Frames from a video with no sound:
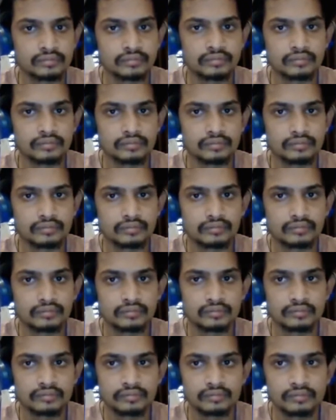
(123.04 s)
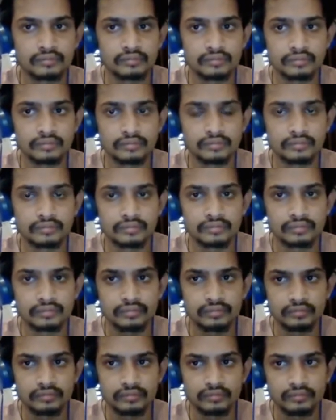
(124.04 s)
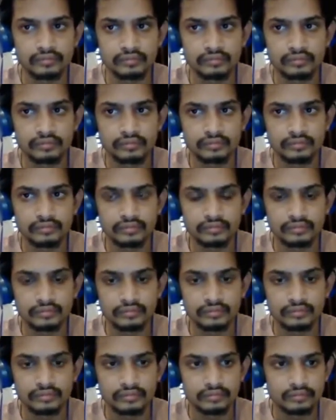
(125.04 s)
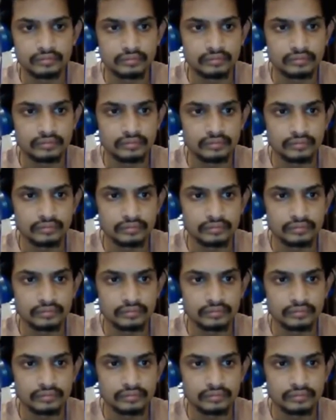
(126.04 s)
[no speech]